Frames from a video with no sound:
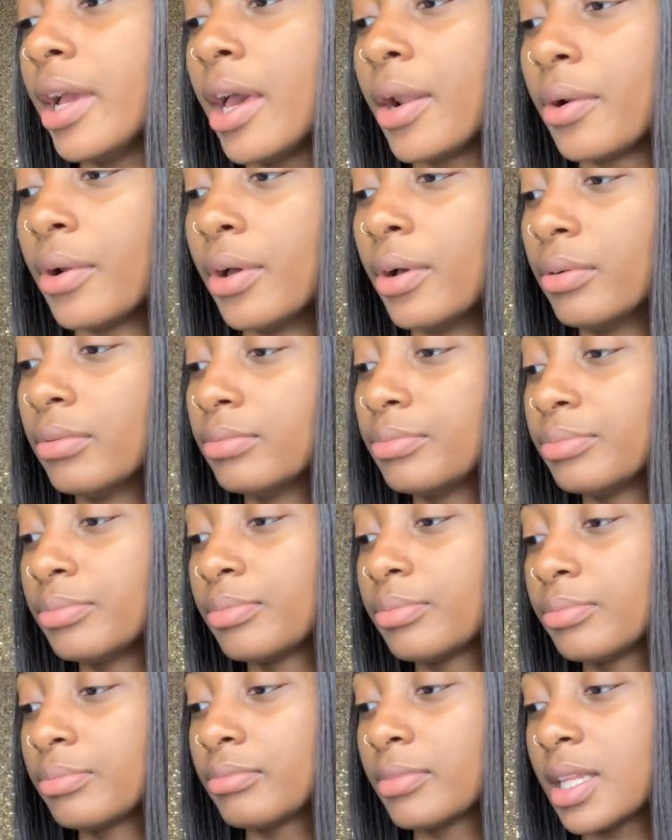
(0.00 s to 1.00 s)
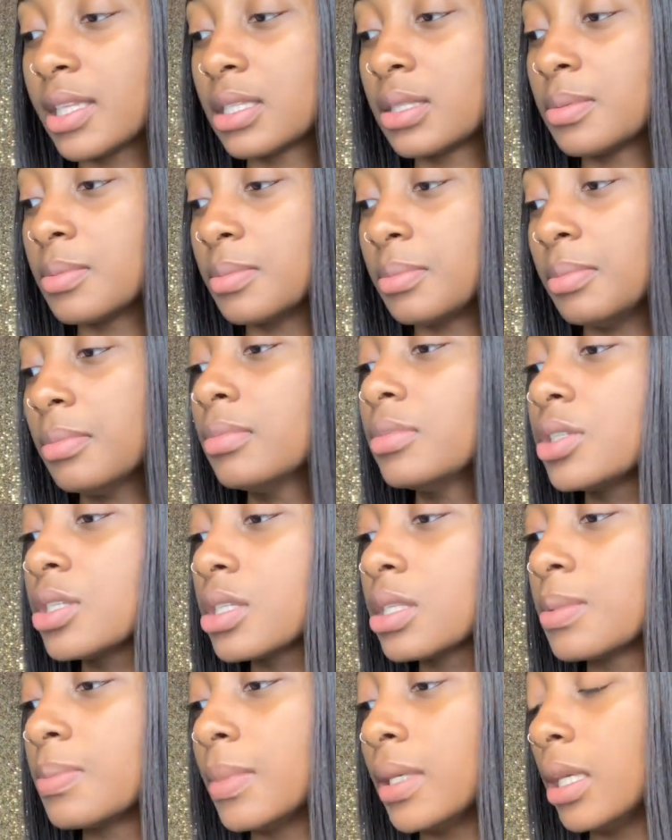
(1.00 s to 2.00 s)
I don't know. That's
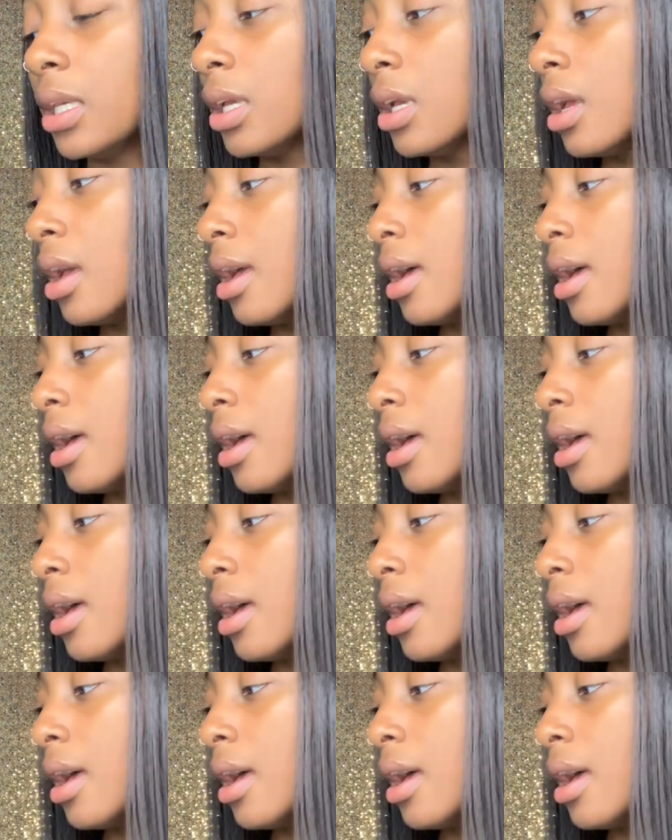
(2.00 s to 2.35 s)
just me.